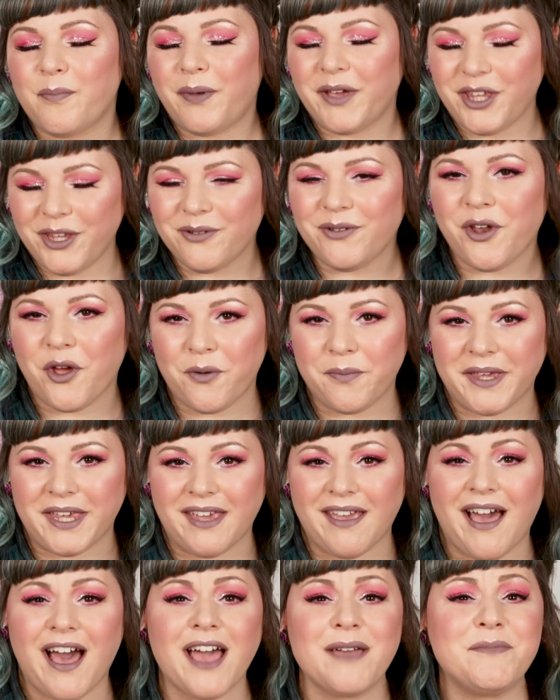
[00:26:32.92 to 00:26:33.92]
But you know
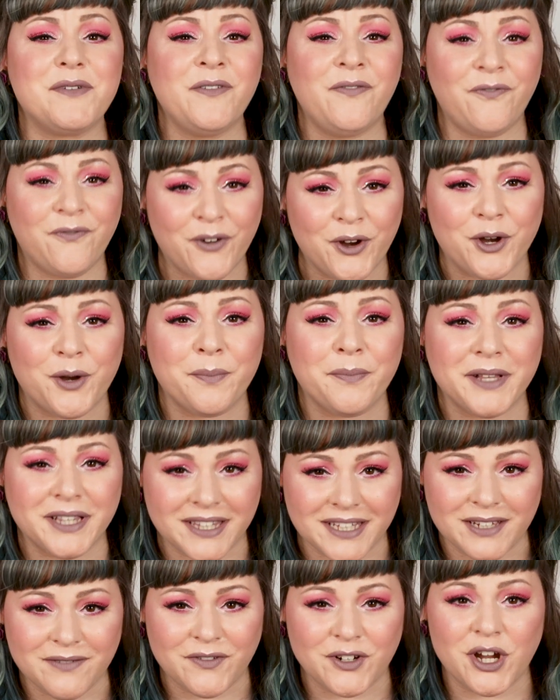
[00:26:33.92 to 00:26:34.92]
me, I'm a firm
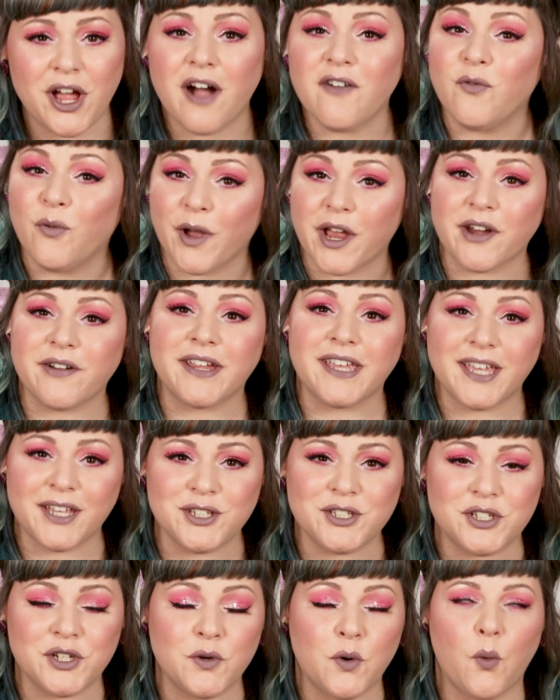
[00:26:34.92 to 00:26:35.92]
believer of wearing
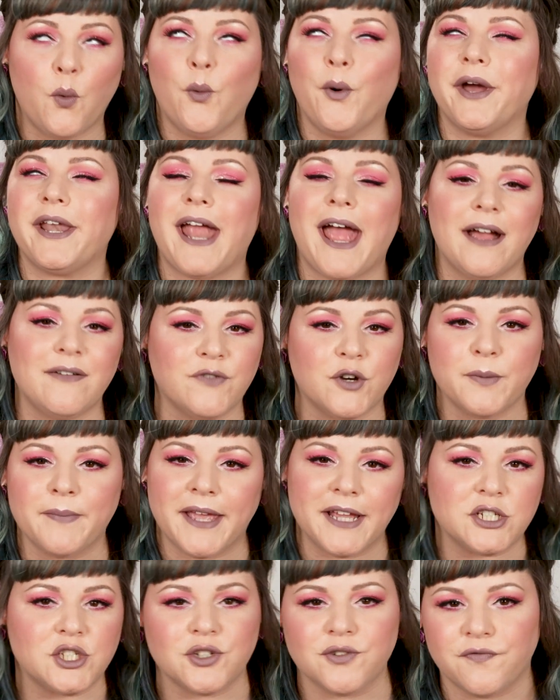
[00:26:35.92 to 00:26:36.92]
and do whatever
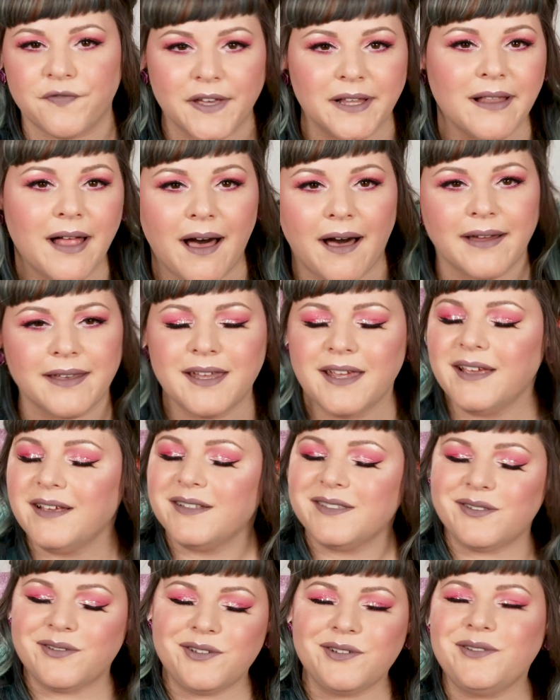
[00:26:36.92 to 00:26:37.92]
makes you feel hot.
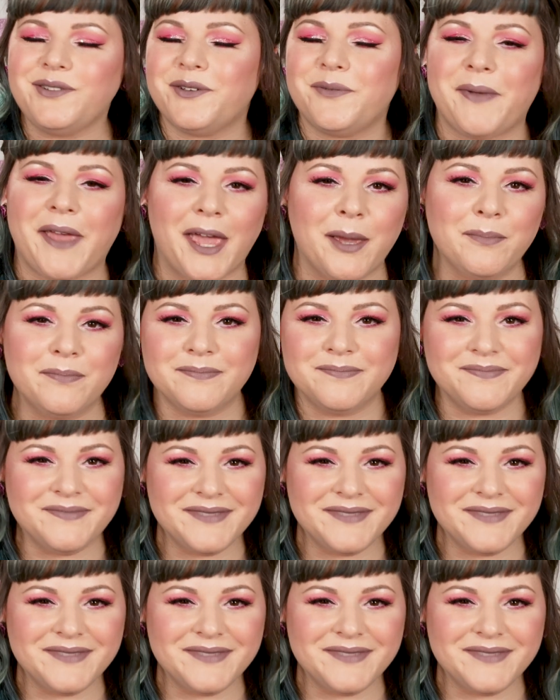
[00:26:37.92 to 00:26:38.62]
So do you, babe.